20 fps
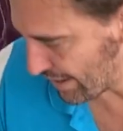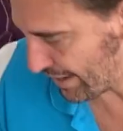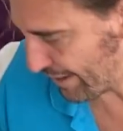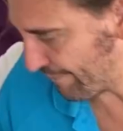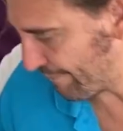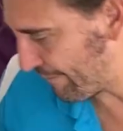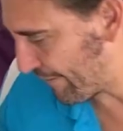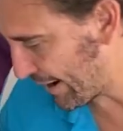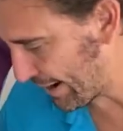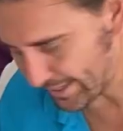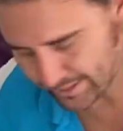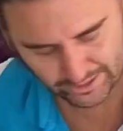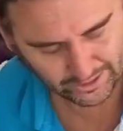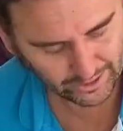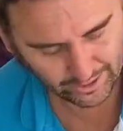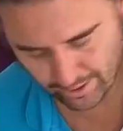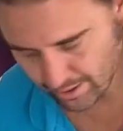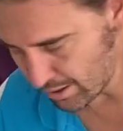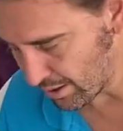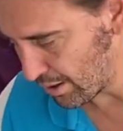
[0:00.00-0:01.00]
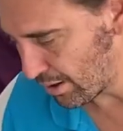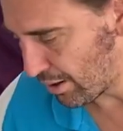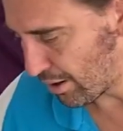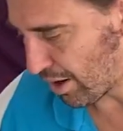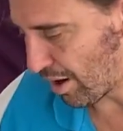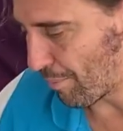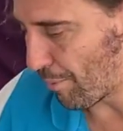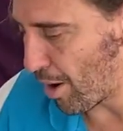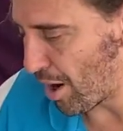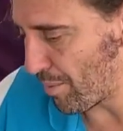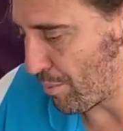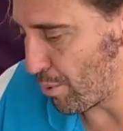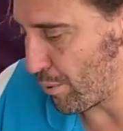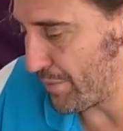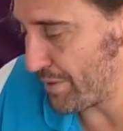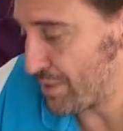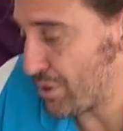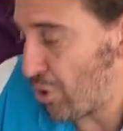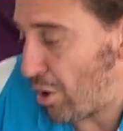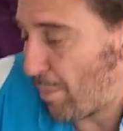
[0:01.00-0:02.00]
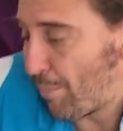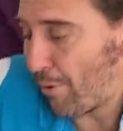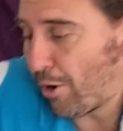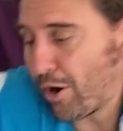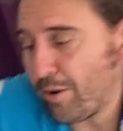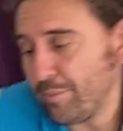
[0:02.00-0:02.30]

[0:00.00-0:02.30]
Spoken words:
In fact, I might move this guy by